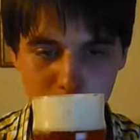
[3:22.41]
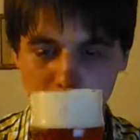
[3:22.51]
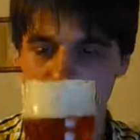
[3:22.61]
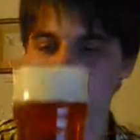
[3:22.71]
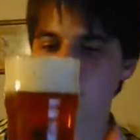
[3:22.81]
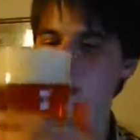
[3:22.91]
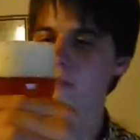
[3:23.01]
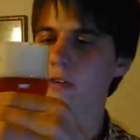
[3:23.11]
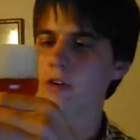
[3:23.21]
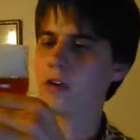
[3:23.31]
I forgot to
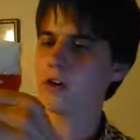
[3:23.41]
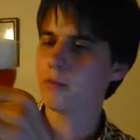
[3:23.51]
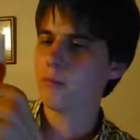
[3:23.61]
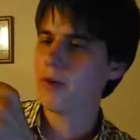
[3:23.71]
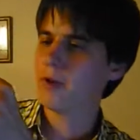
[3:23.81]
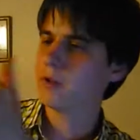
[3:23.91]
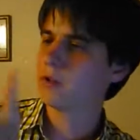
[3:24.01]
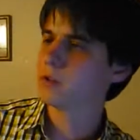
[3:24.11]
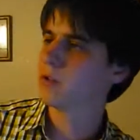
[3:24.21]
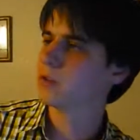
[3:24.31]
say, very kind of
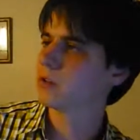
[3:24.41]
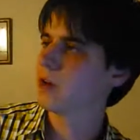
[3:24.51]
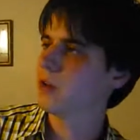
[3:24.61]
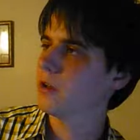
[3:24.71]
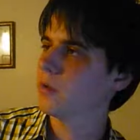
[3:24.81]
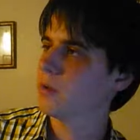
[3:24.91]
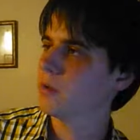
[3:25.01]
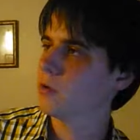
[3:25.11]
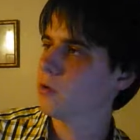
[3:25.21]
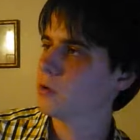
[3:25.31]
pale golden color,
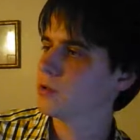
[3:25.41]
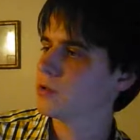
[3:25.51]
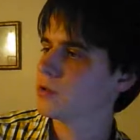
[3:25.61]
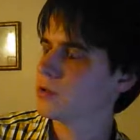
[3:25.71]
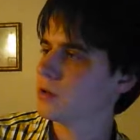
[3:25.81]
maybe orange,